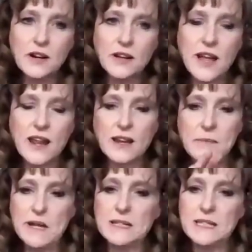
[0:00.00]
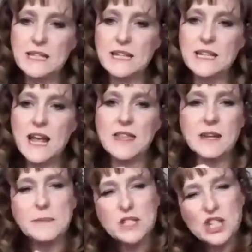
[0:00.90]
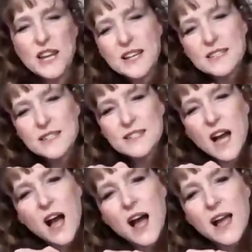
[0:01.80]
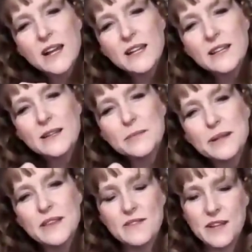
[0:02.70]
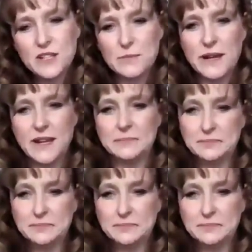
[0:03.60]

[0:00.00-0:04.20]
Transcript: and then it melted in, and then I put just a tiny little bit of the Vegemite,